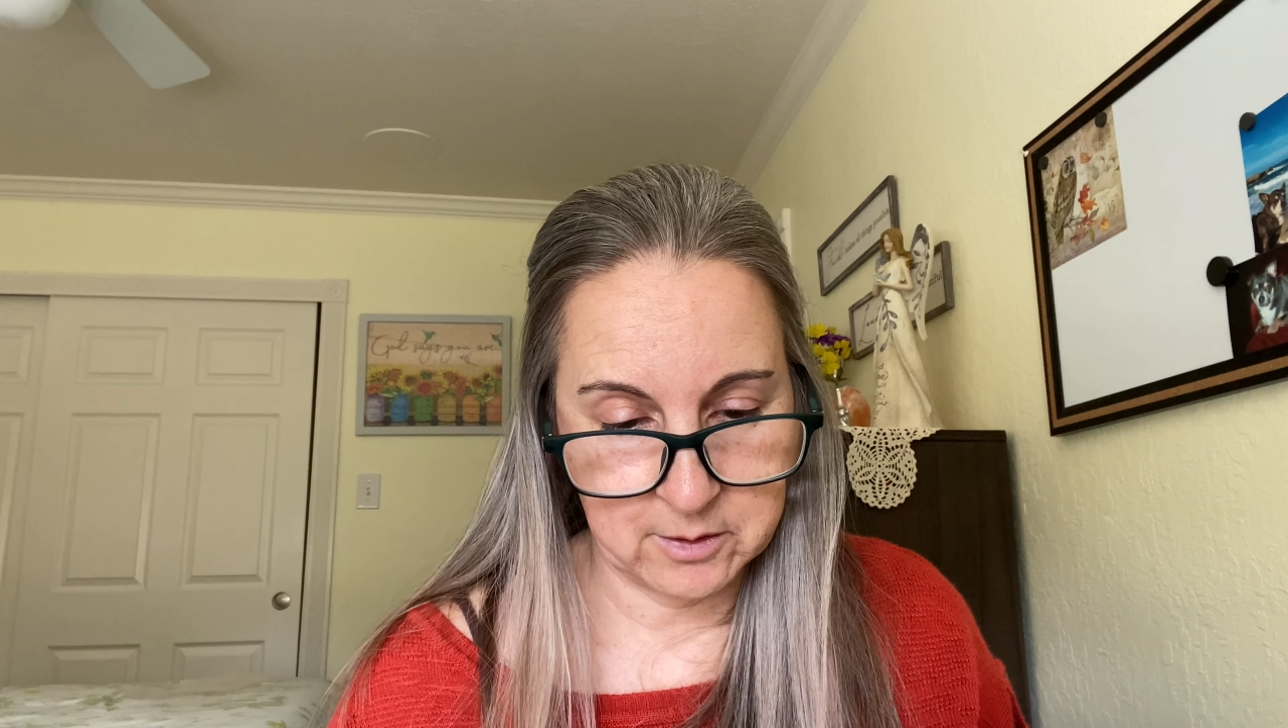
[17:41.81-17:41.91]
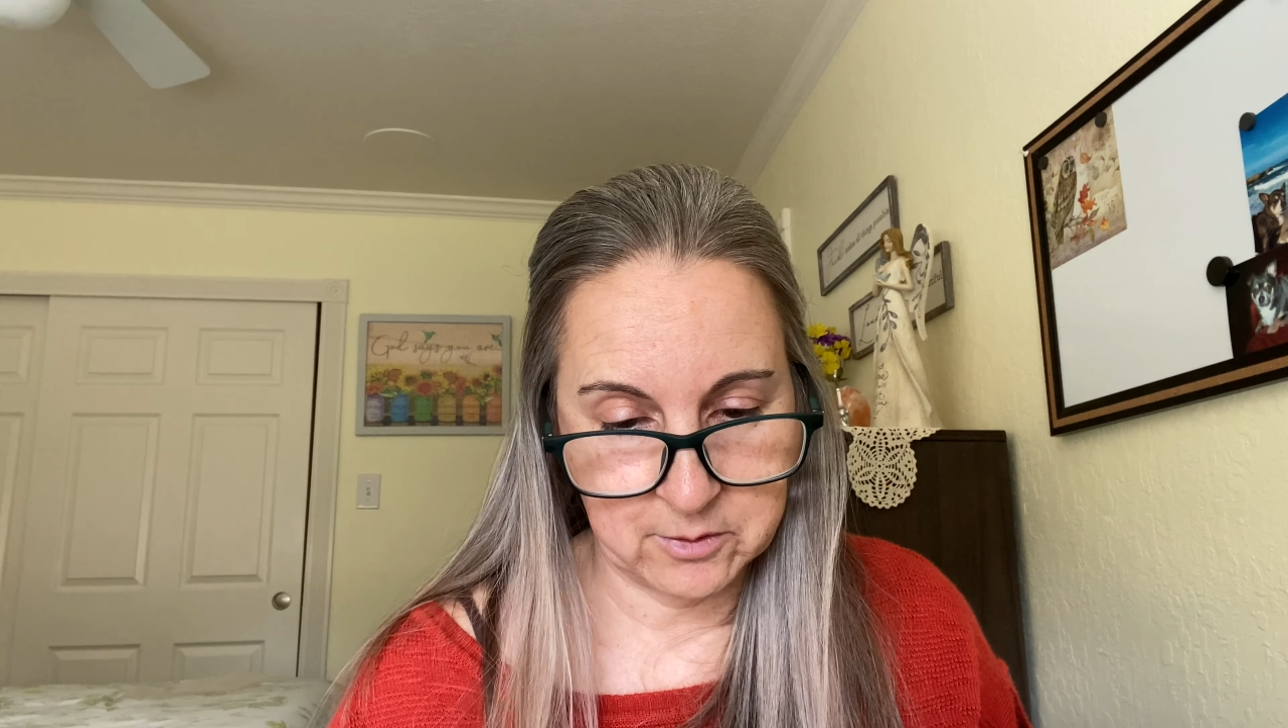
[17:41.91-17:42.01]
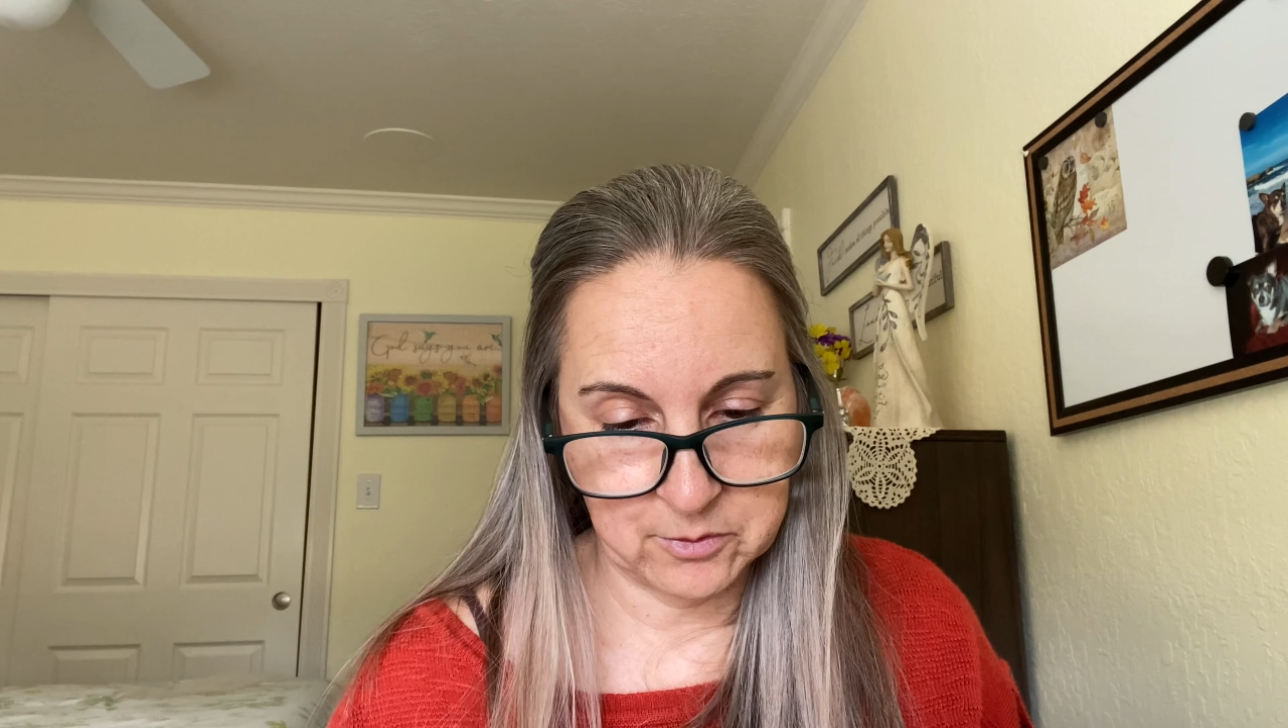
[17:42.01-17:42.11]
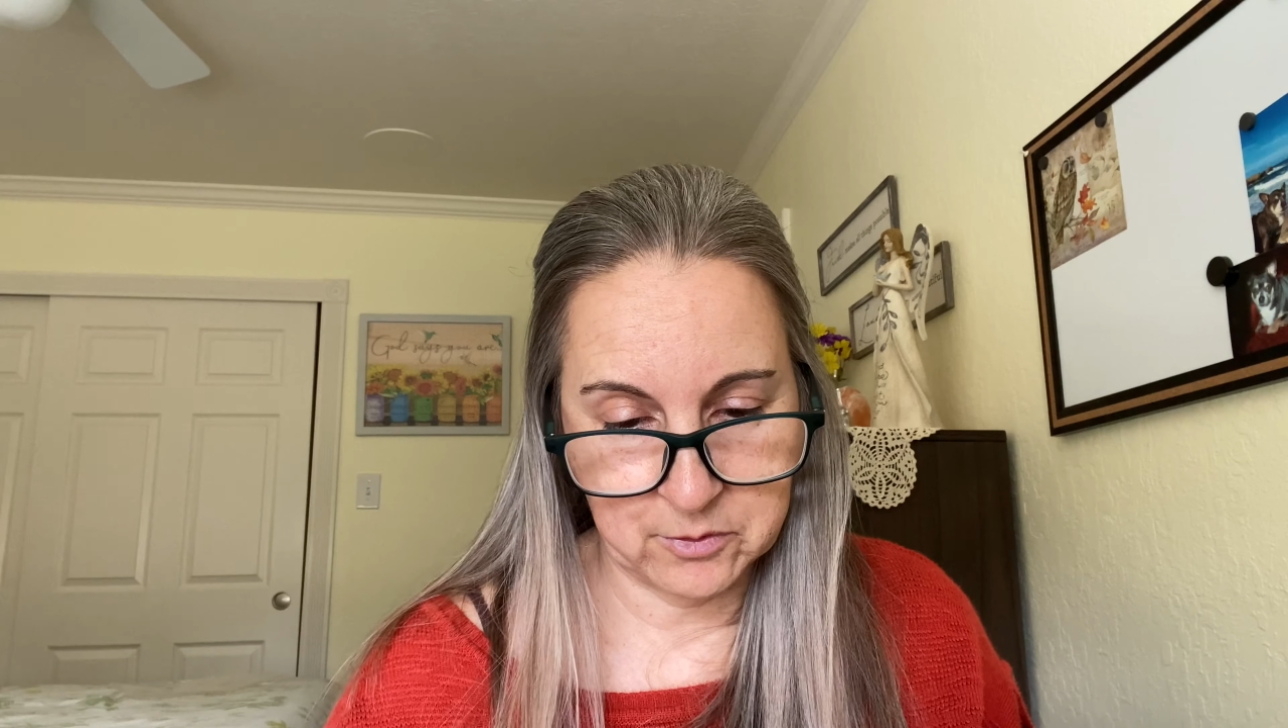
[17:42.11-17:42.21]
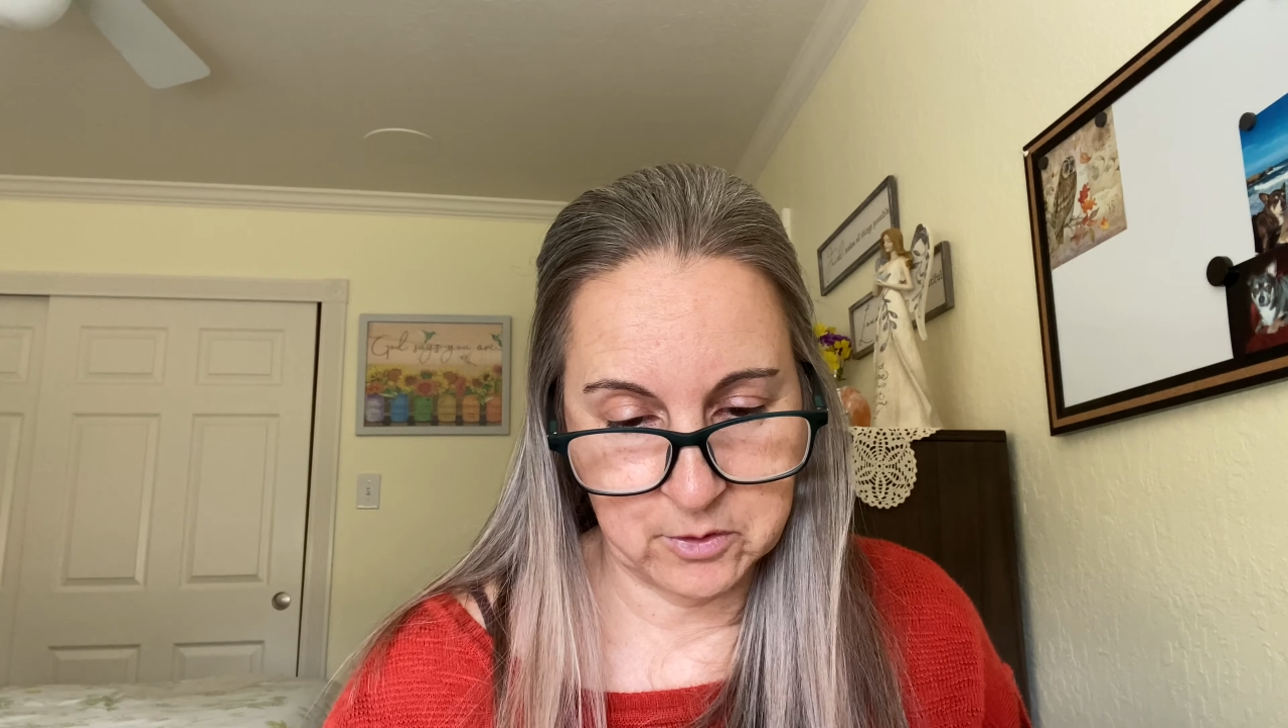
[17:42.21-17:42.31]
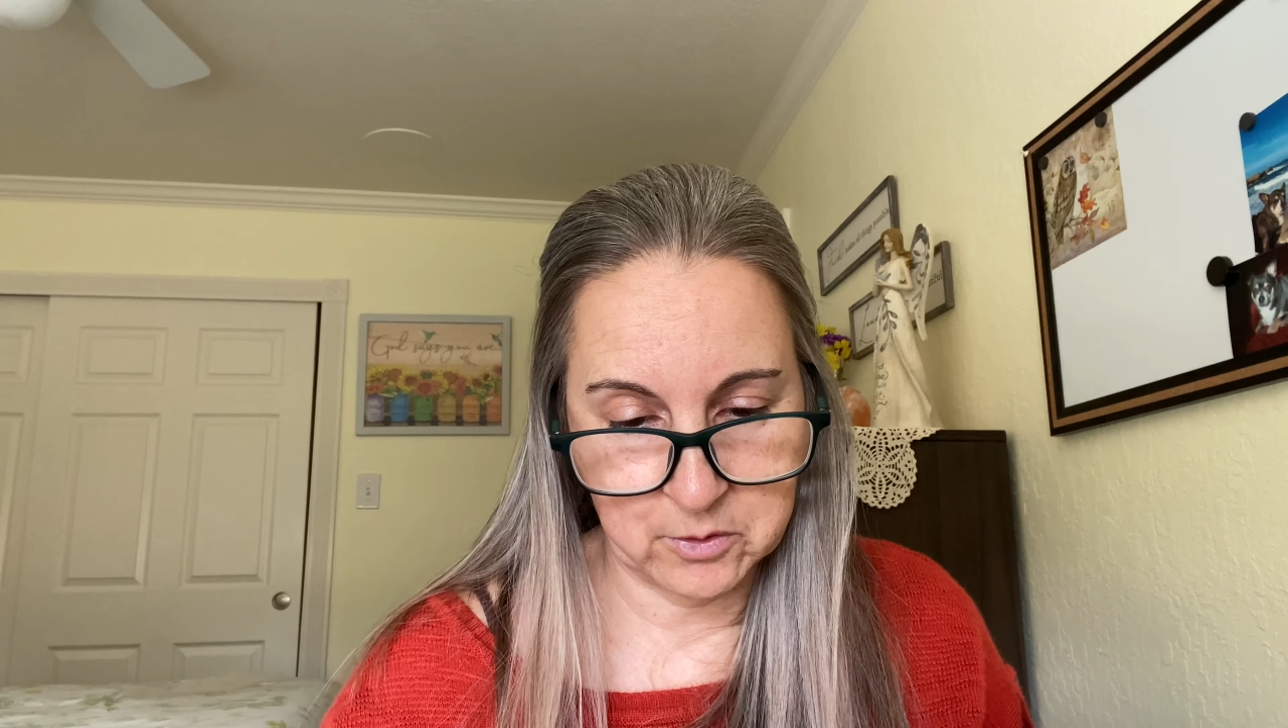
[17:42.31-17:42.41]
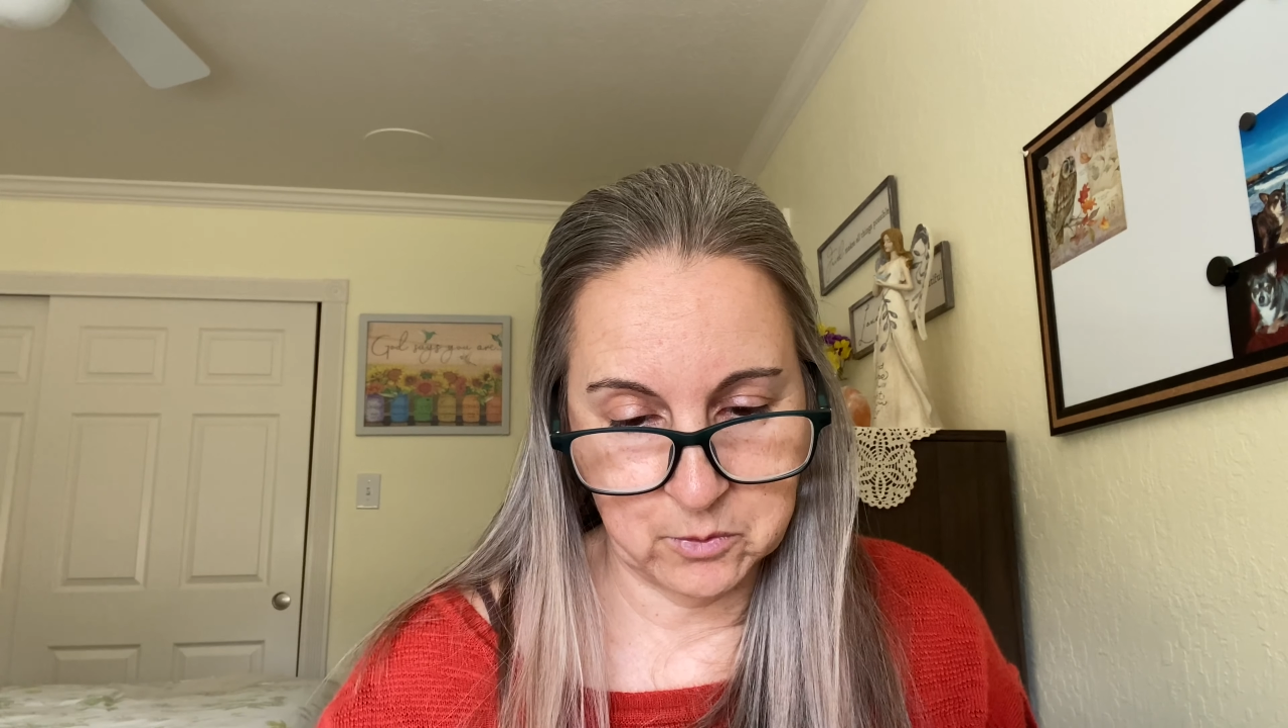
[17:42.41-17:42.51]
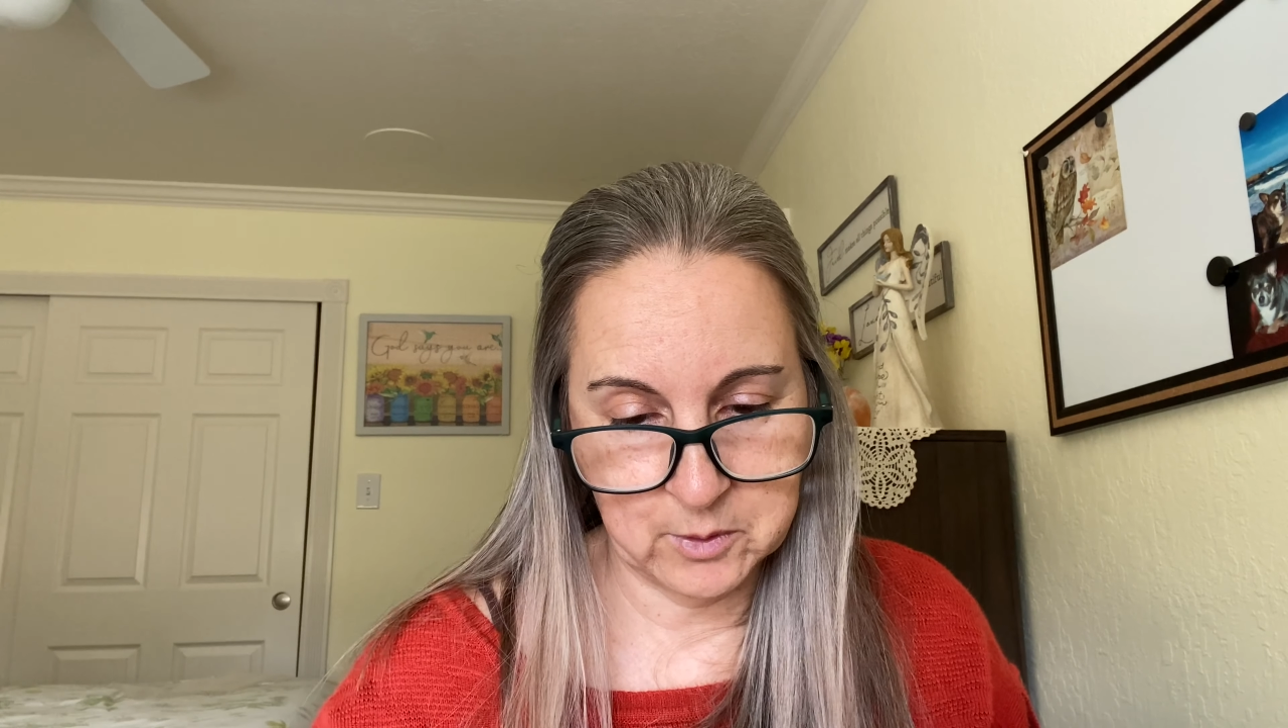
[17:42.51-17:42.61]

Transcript: for